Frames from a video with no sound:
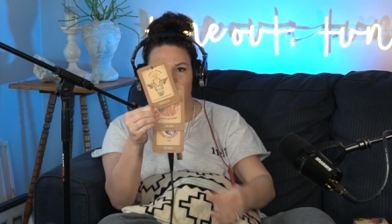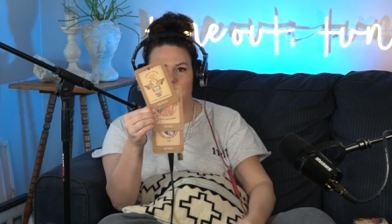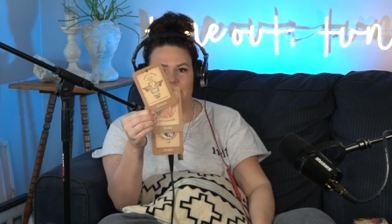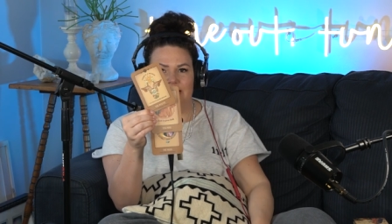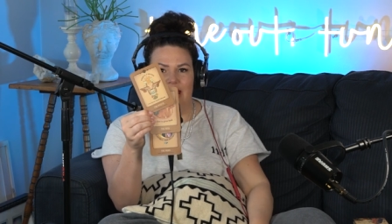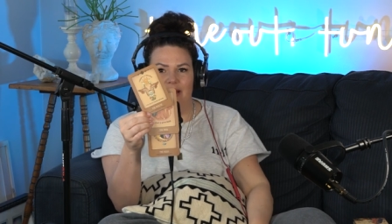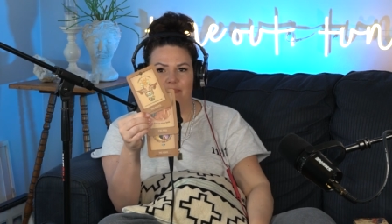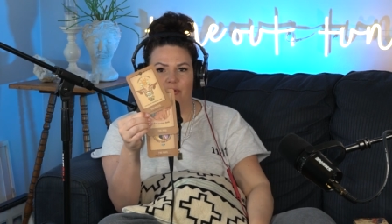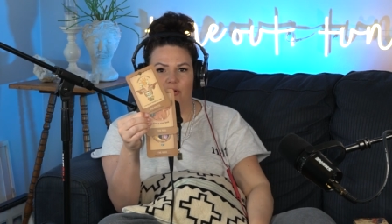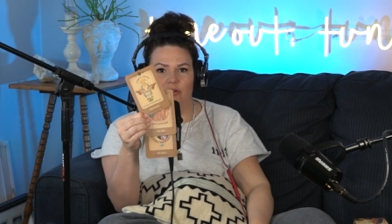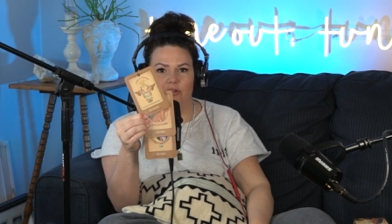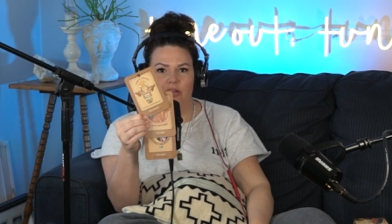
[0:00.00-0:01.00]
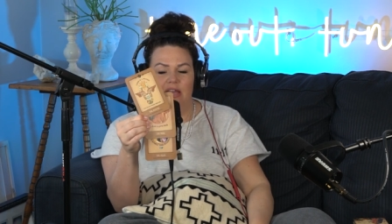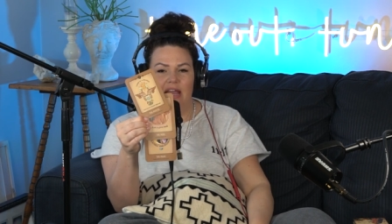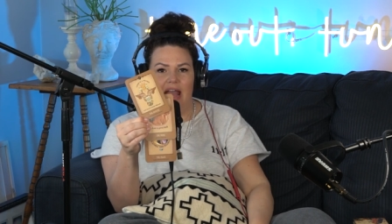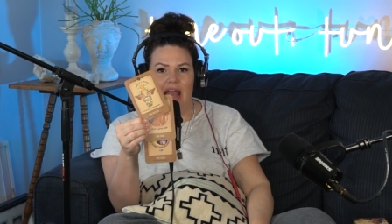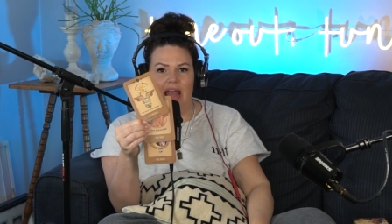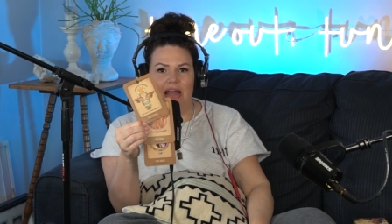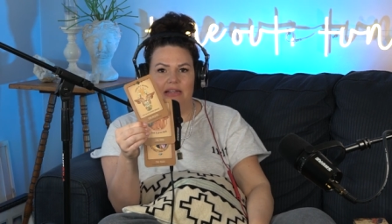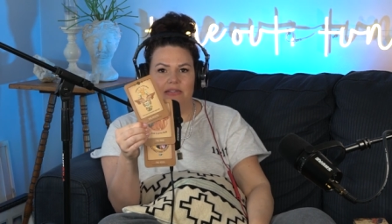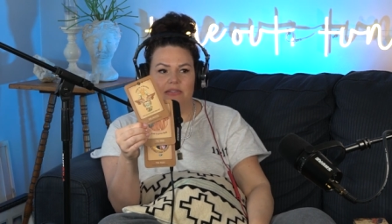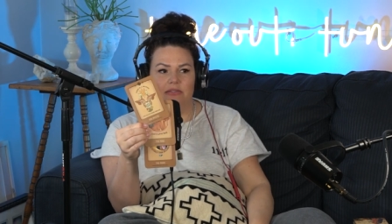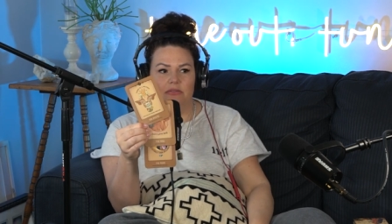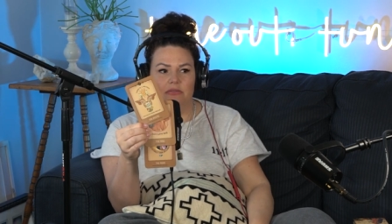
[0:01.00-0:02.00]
example and,